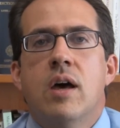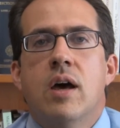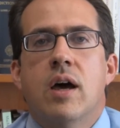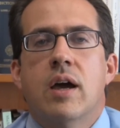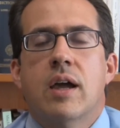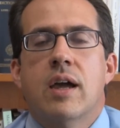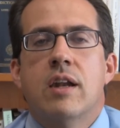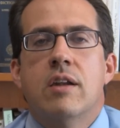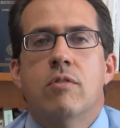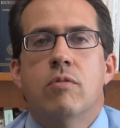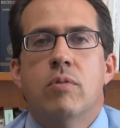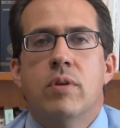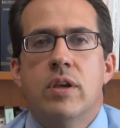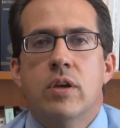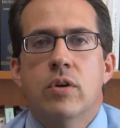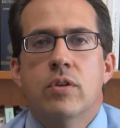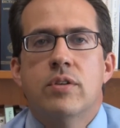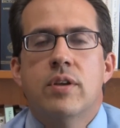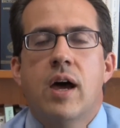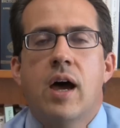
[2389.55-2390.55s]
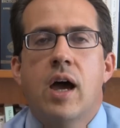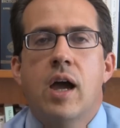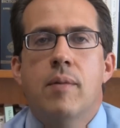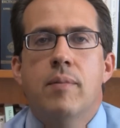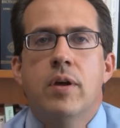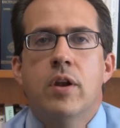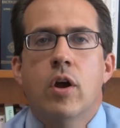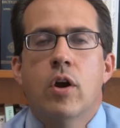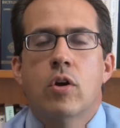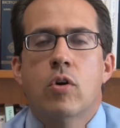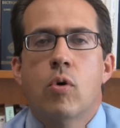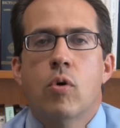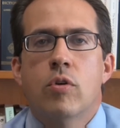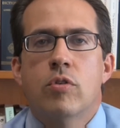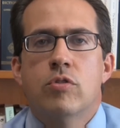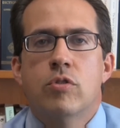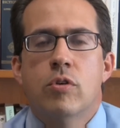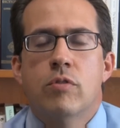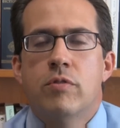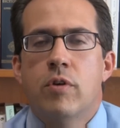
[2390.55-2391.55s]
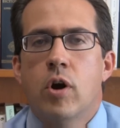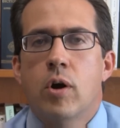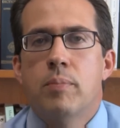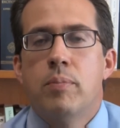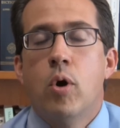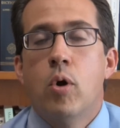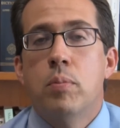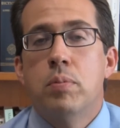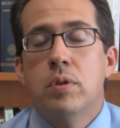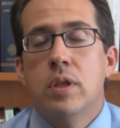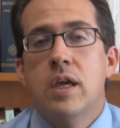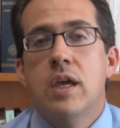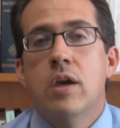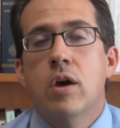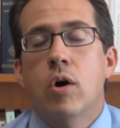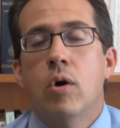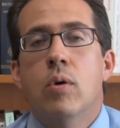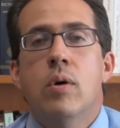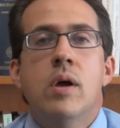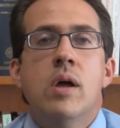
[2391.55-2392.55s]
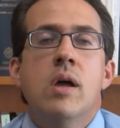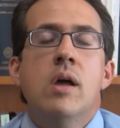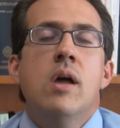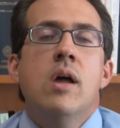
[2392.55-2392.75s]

uh, kind of real time in our course so far, Pope Leo,